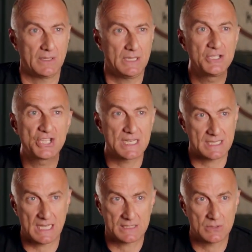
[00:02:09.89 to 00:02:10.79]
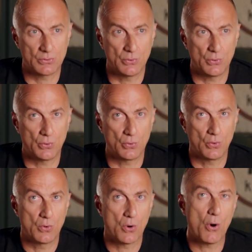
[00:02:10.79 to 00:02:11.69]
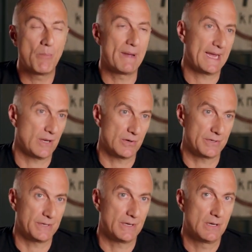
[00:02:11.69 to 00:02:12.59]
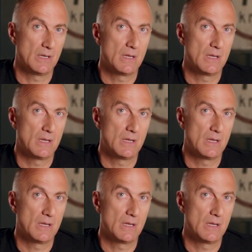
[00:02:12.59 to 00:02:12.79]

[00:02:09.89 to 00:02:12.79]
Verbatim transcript: He just has to obey order.